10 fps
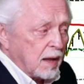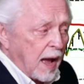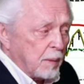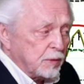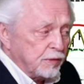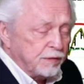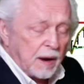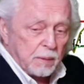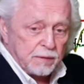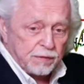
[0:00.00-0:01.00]
I was
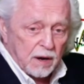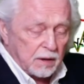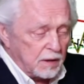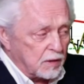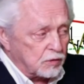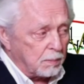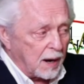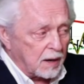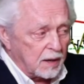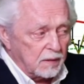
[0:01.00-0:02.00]
very friendly this
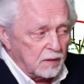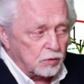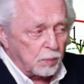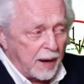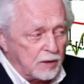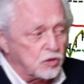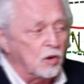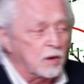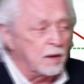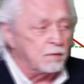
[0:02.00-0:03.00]
market in this range,
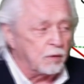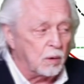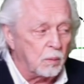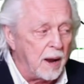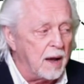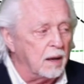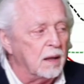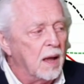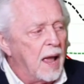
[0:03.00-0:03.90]
looking for a rally.